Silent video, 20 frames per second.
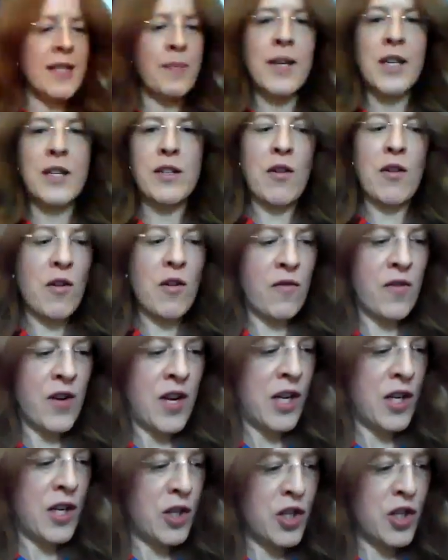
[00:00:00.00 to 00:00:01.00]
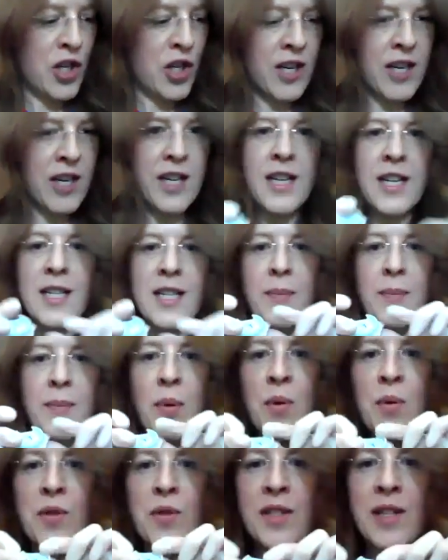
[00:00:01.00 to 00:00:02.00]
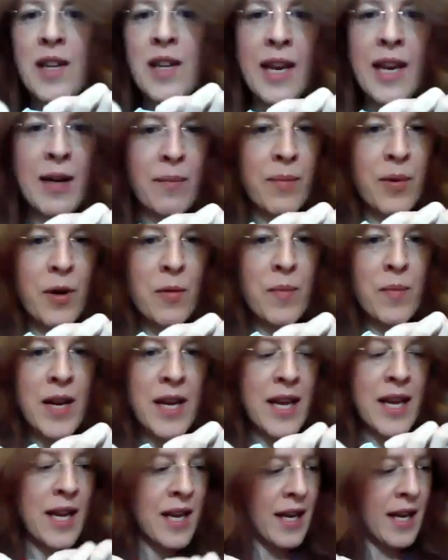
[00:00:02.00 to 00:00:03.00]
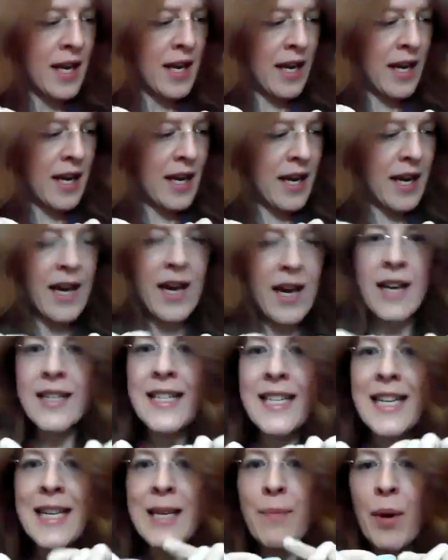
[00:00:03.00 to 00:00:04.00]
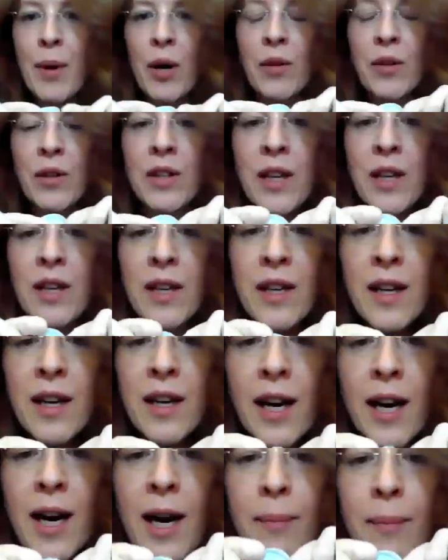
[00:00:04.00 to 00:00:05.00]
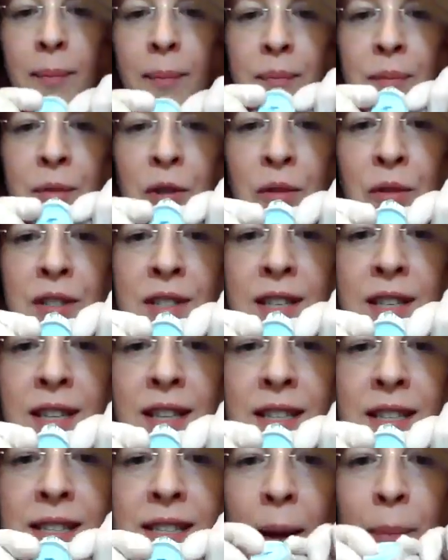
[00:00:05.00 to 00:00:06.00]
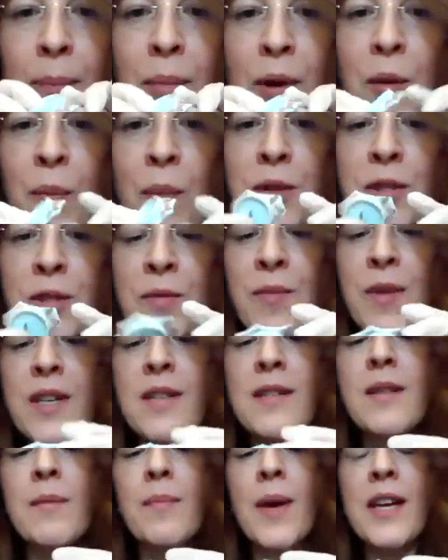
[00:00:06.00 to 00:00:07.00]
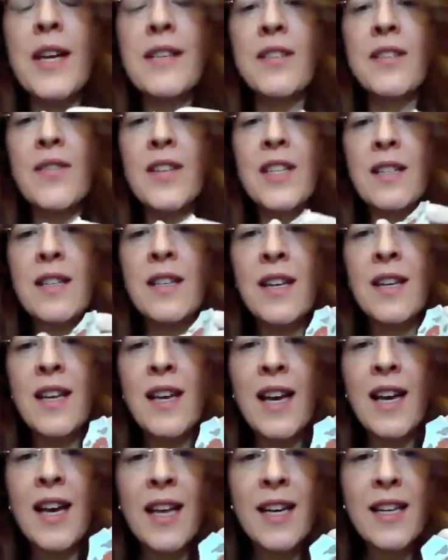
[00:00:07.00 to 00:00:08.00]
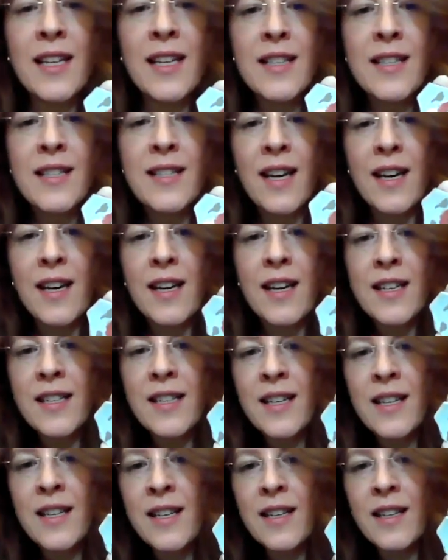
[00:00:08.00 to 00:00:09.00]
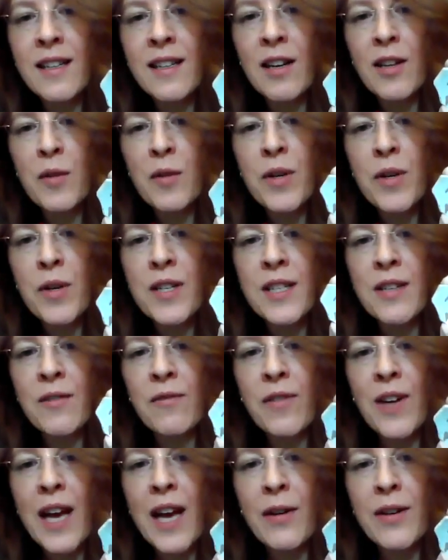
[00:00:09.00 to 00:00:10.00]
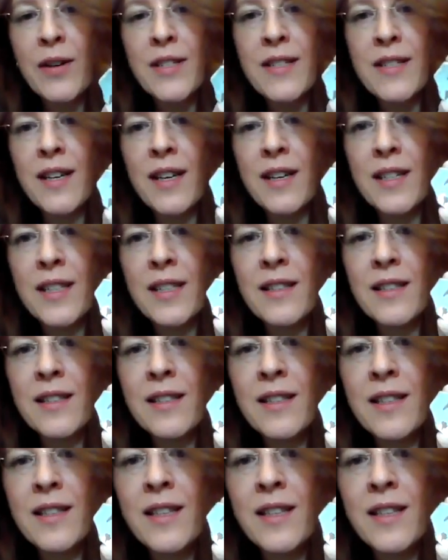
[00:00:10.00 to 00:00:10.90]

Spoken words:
bit of Chinese porcelain, probably a tea bowl. You can see the stamp at the bottom, that's the base of it, and inside a rather pretty flower design.